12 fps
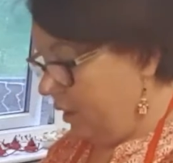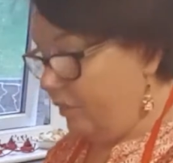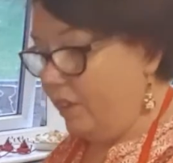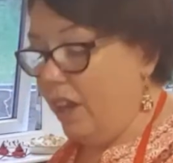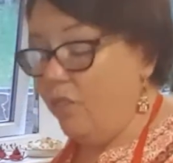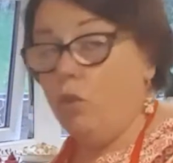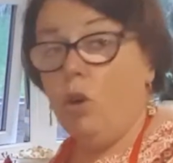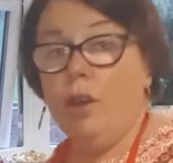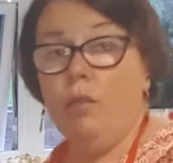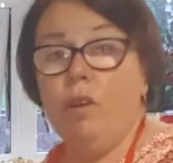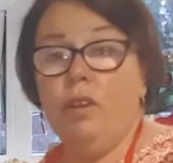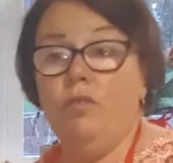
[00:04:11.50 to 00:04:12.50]
If you have
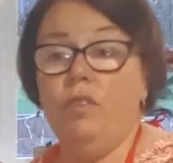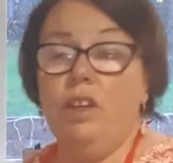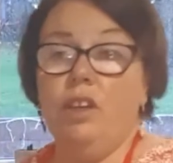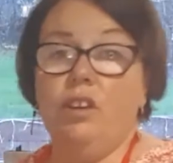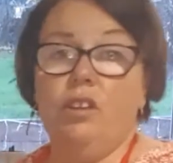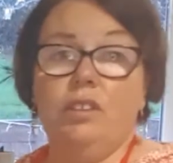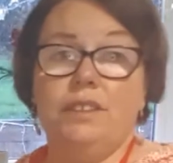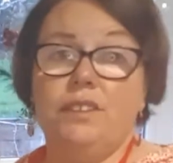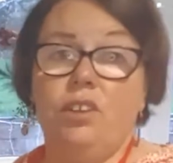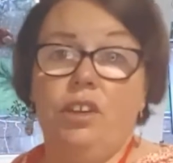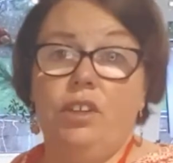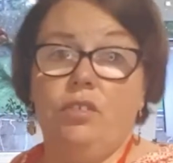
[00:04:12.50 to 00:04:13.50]
white wine vinegar or
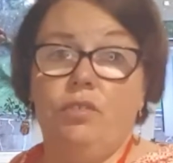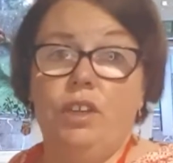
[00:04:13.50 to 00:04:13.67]
cider